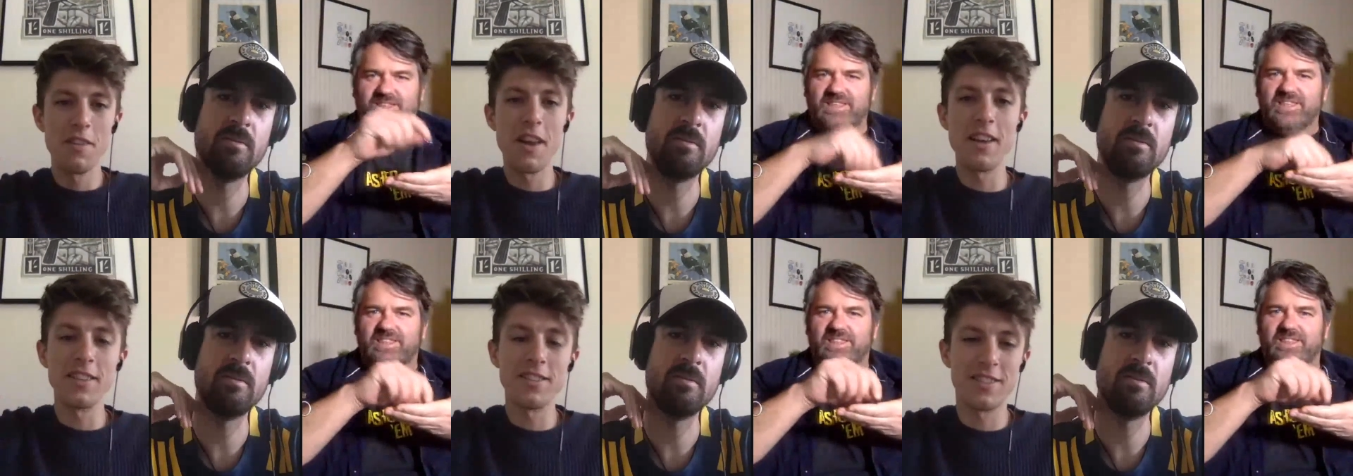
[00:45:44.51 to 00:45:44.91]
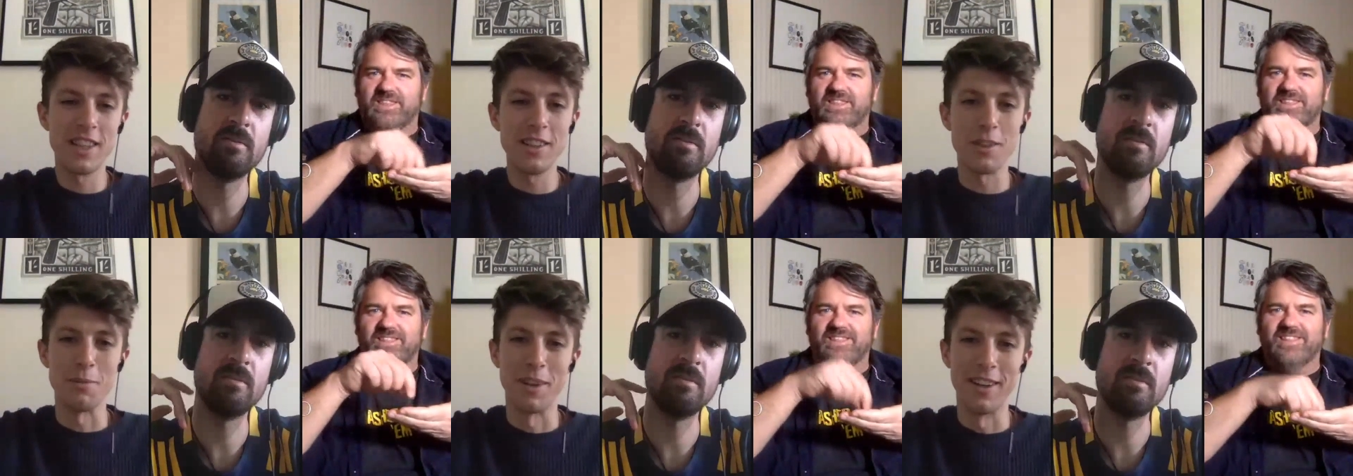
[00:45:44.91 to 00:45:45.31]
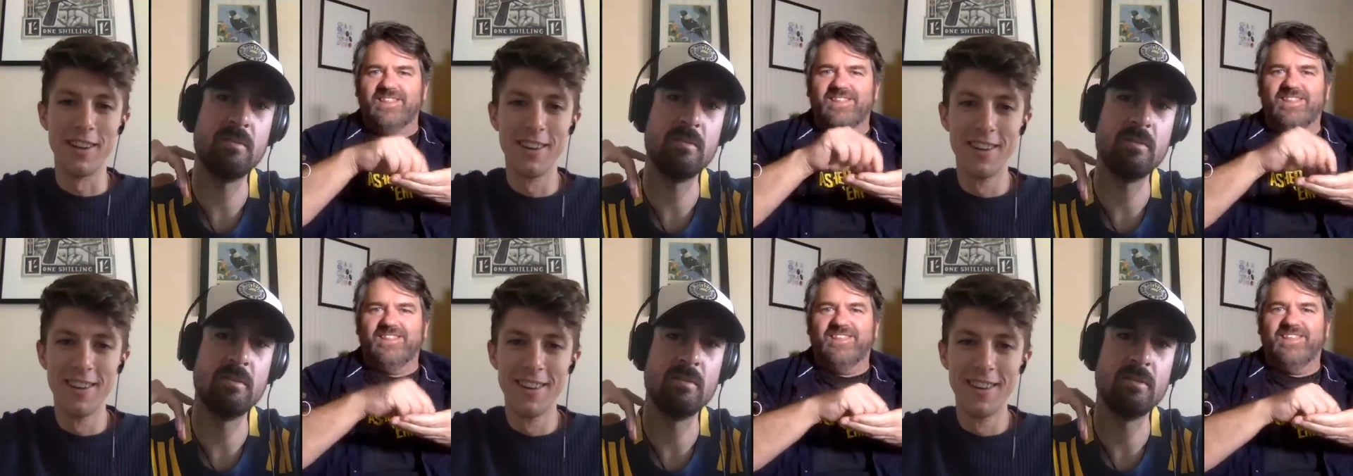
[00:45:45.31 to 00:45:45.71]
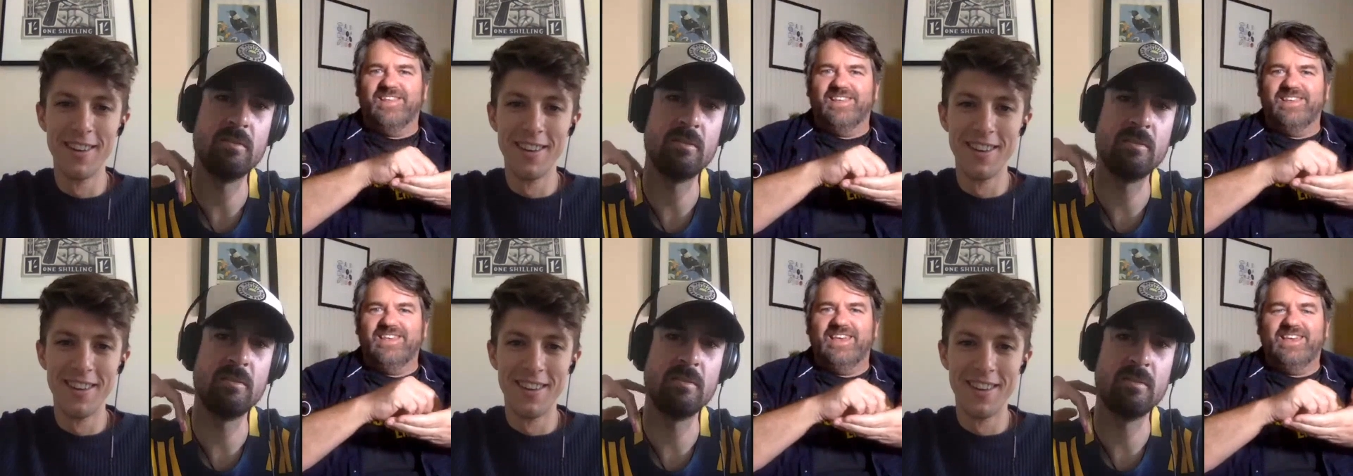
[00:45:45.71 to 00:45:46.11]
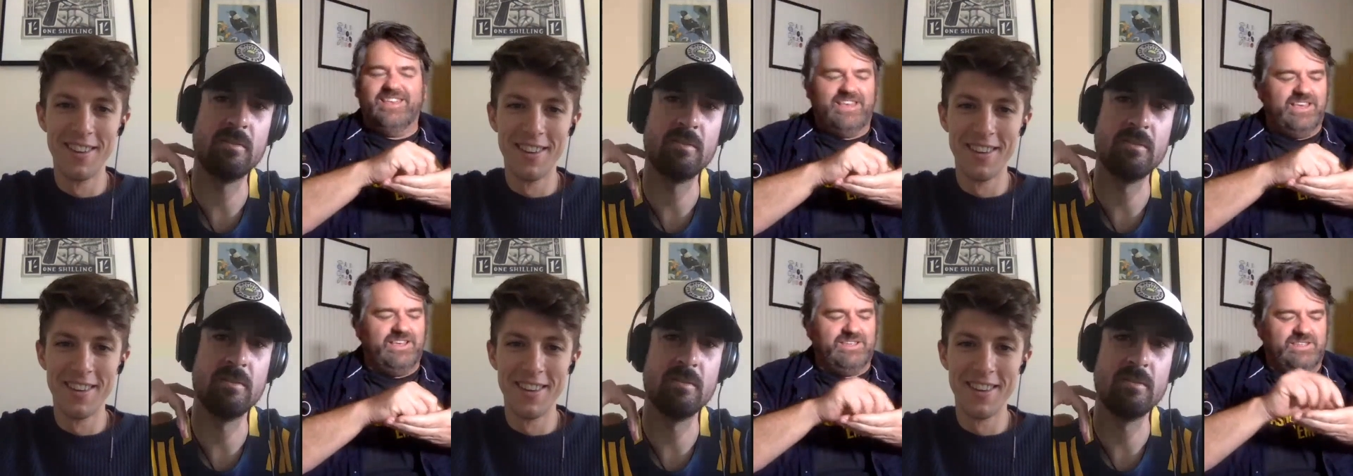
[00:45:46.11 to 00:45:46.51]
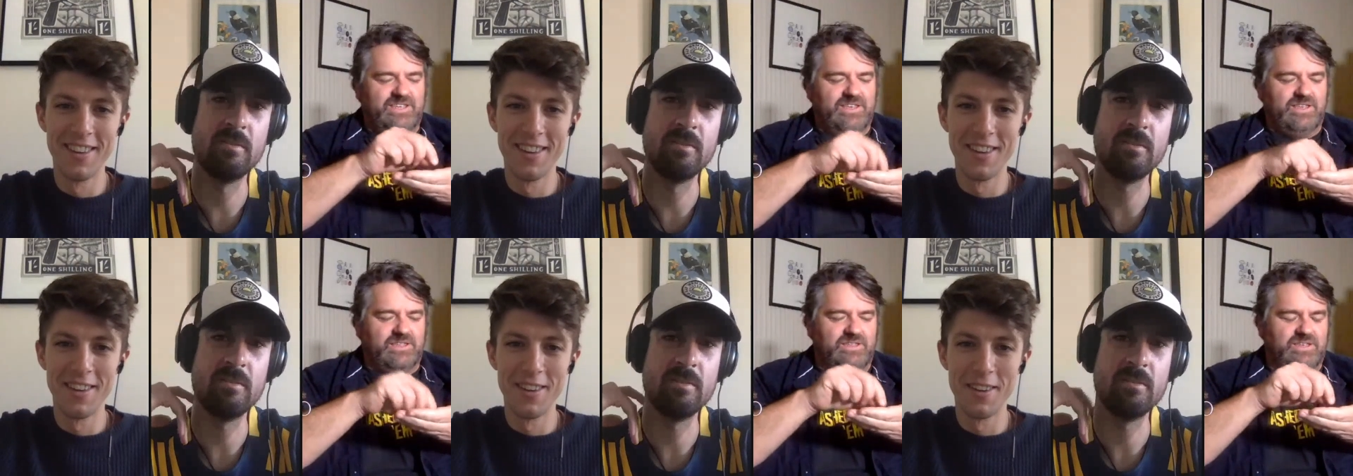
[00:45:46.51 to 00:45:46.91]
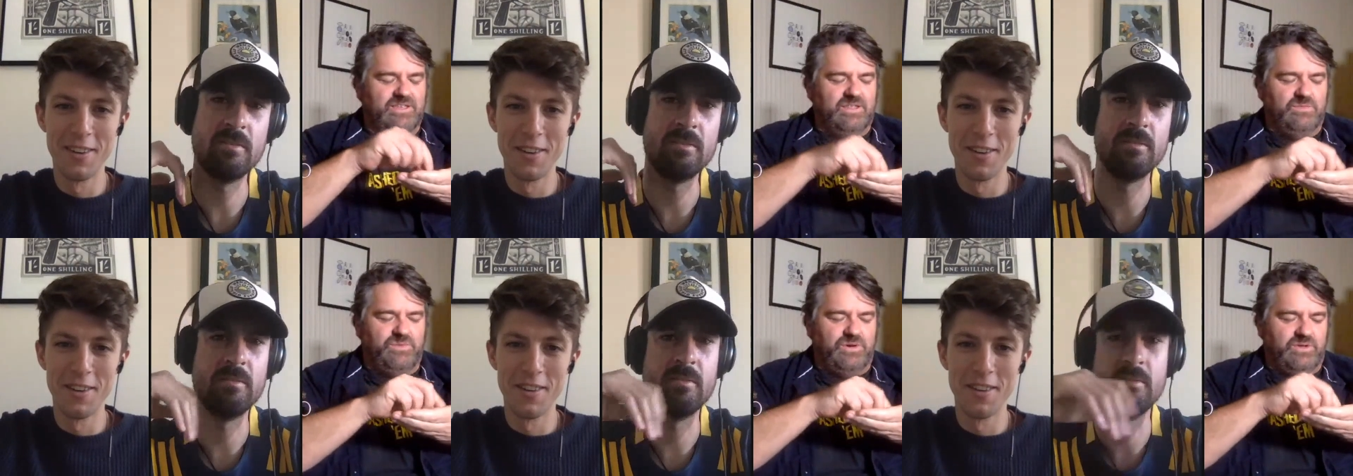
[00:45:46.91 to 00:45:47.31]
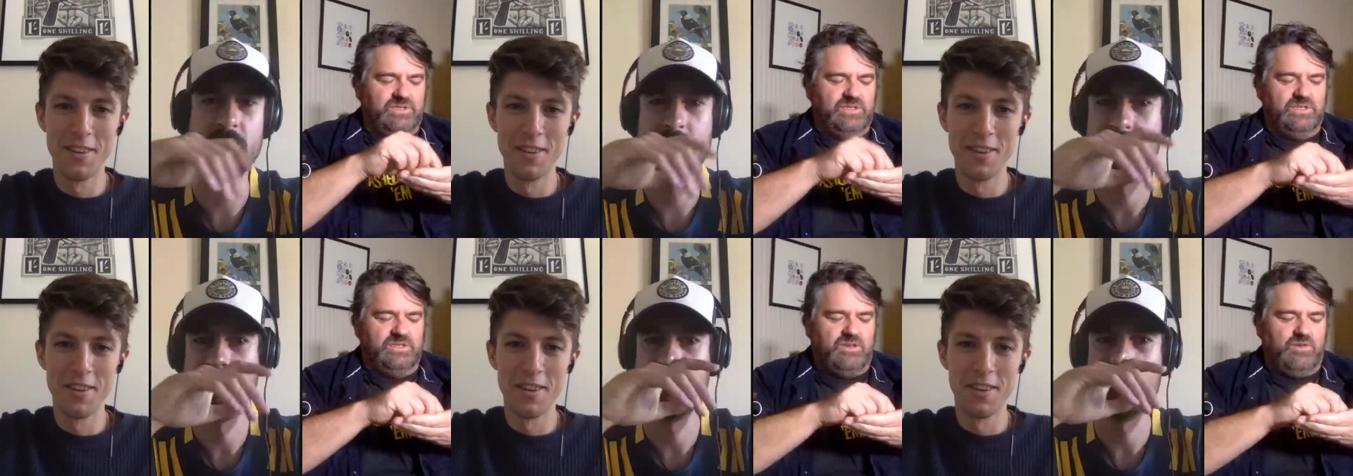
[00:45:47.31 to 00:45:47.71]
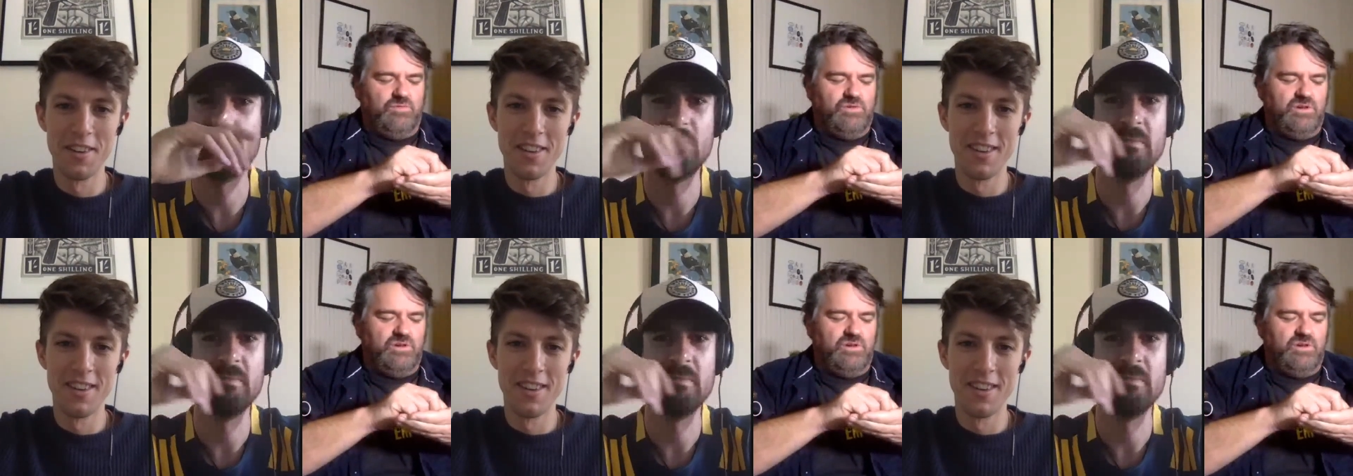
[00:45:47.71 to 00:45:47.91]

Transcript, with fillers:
Speaker 1: I never even had it sent to me. Yeah, yeah, you tick tick the boxes.